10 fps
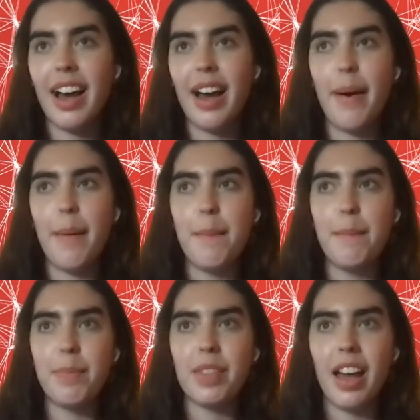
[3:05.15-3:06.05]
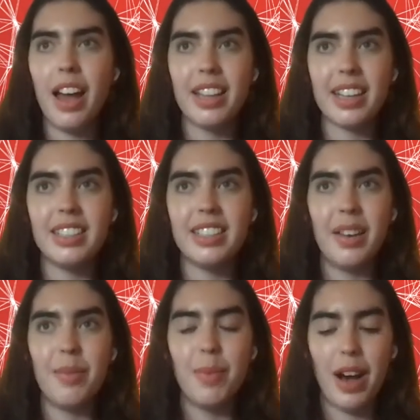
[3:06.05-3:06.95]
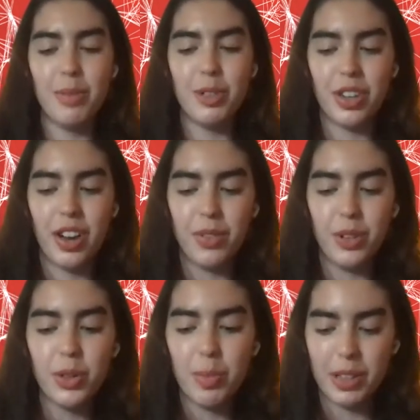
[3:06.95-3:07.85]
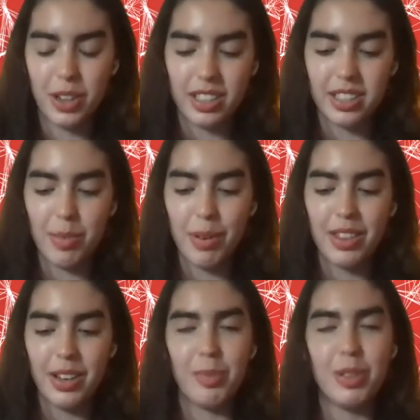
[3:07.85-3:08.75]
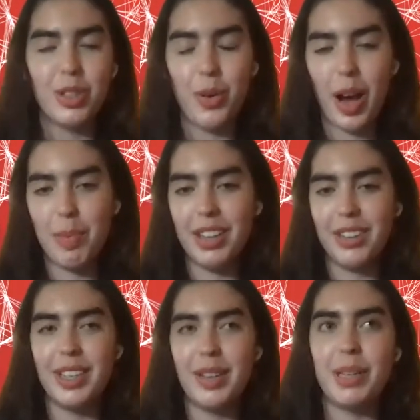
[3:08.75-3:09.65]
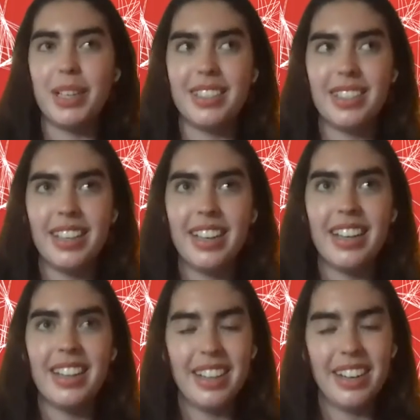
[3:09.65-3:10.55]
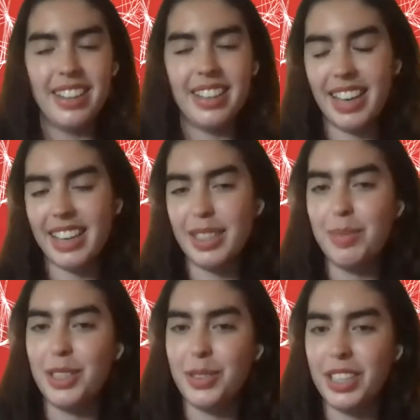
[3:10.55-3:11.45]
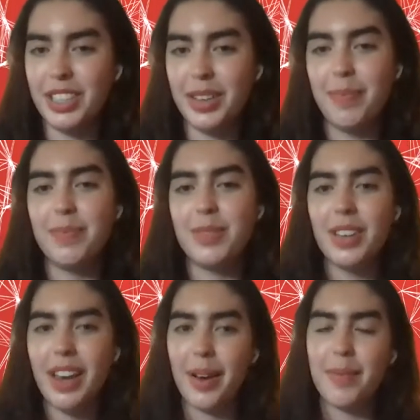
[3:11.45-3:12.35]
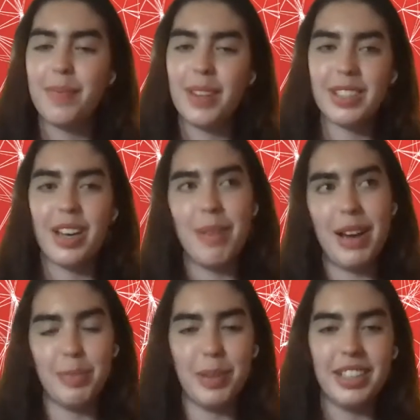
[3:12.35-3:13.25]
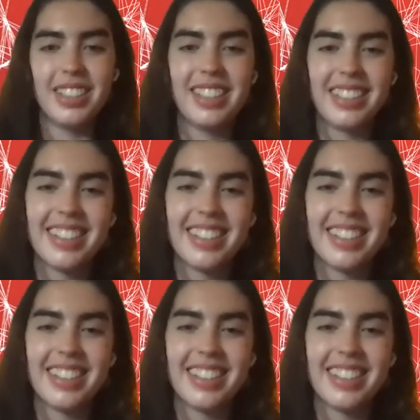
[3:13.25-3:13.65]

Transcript: And like I said, I'm sure if you go up and talk to someone, they're going to be so happy that you did because they're in the exact same situation. So yeah, that's kind of my experience.